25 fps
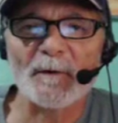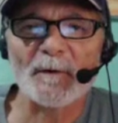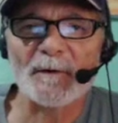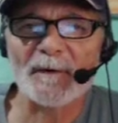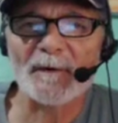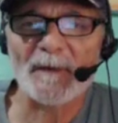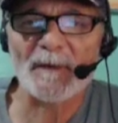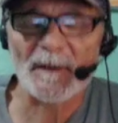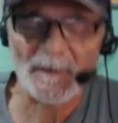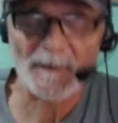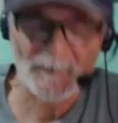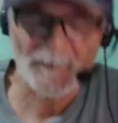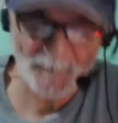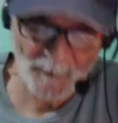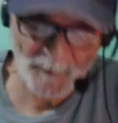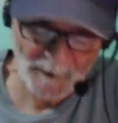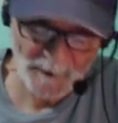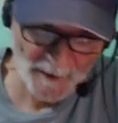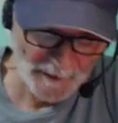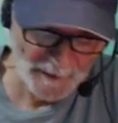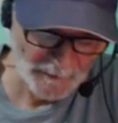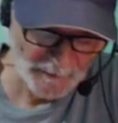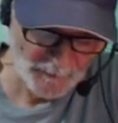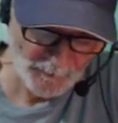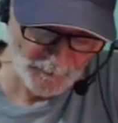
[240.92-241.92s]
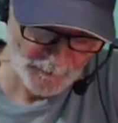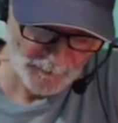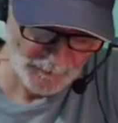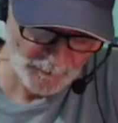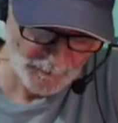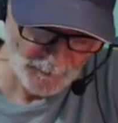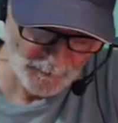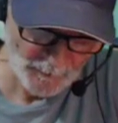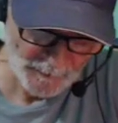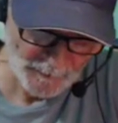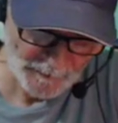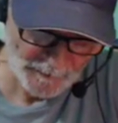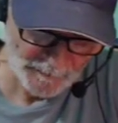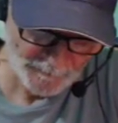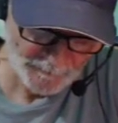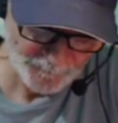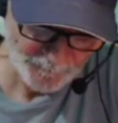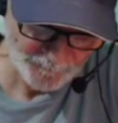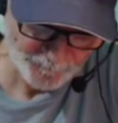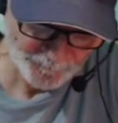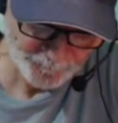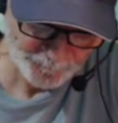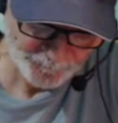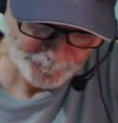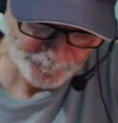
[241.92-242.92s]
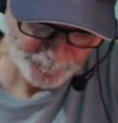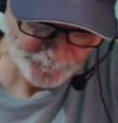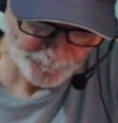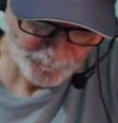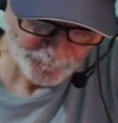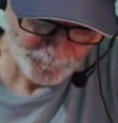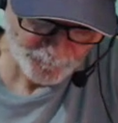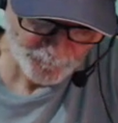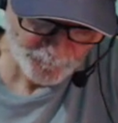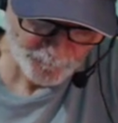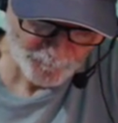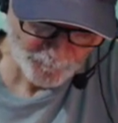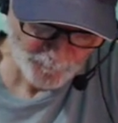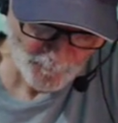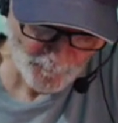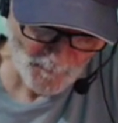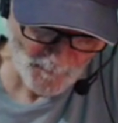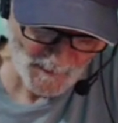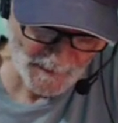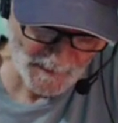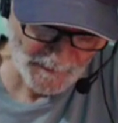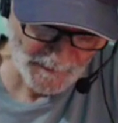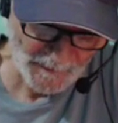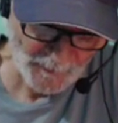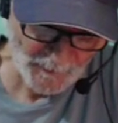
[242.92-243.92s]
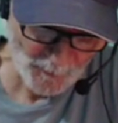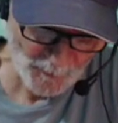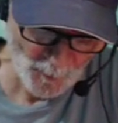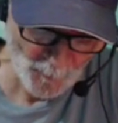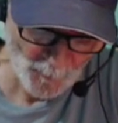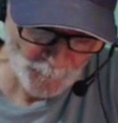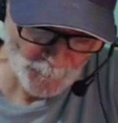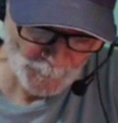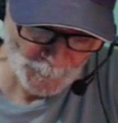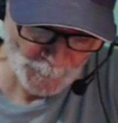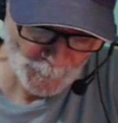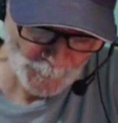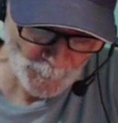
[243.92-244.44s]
saints. We got to endure. It says over and